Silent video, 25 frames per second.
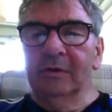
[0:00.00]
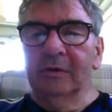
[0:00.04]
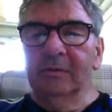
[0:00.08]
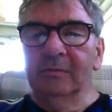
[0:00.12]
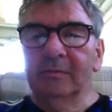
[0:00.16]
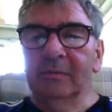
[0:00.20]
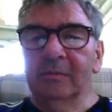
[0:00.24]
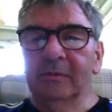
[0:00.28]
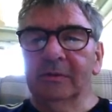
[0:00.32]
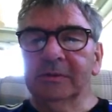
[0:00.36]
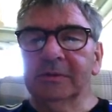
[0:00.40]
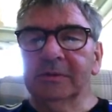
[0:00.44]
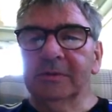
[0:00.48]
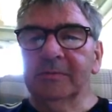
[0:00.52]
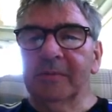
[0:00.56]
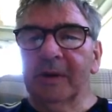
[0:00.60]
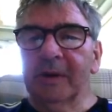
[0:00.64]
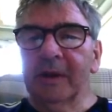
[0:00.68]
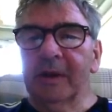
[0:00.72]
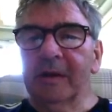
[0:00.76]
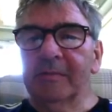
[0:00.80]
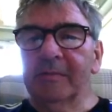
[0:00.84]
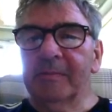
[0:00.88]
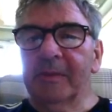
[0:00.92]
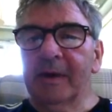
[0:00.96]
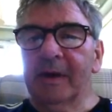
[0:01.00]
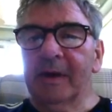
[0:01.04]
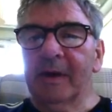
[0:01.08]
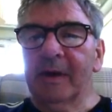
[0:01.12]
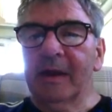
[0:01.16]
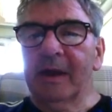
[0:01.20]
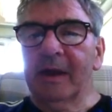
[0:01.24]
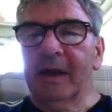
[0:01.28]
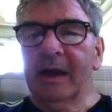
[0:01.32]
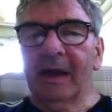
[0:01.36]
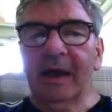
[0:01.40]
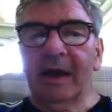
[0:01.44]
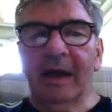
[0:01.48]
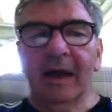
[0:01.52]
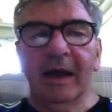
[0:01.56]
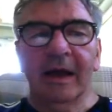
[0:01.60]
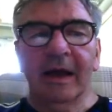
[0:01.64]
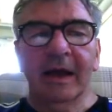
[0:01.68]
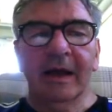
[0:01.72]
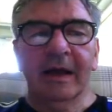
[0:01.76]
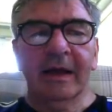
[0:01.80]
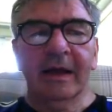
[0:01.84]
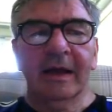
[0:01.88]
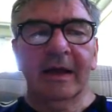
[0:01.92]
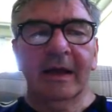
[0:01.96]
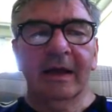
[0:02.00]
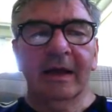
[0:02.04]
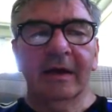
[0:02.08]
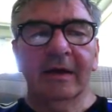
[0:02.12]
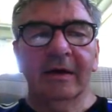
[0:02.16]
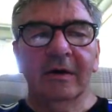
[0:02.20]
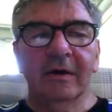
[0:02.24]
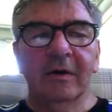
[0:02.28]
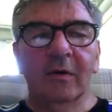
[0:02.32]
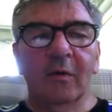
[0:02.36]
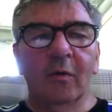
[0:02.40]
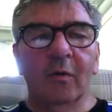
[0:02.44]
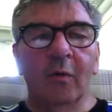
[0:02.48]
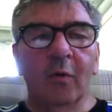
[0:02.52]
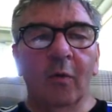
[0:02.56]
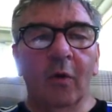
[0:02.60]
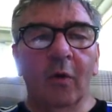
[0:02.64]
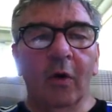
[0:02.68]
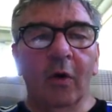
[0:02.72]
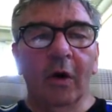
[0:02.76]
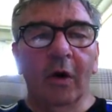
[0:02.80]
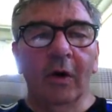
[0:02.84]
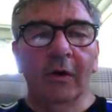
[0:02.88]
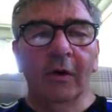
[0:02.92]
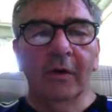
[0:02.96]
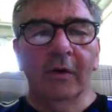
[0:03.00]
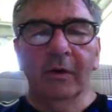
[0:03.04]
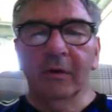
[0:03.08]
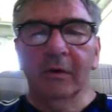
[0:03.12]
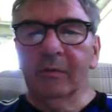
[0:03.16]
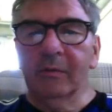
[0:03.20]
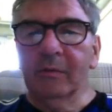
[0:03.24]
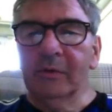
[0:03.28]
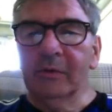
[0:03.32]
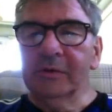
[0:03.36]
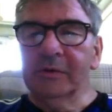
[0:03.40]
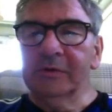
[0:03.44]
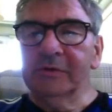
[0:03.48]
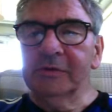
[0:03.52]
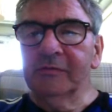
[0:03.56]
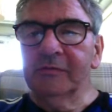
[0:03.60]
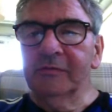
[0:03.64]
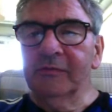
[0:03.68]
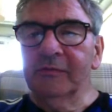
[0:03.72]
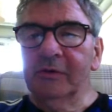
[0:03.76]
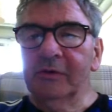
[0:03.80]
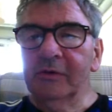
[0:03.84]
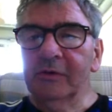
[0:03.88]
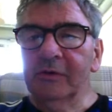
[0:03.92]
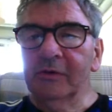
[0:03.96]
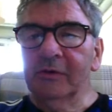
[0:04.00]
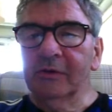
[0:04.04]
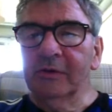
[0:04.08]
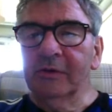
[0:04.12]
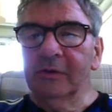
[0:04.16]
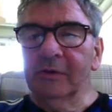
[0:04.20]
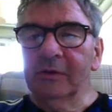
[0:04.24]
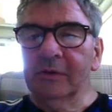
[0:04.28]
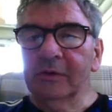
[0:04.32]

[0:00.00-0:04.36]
multiplied by I1, which you've done.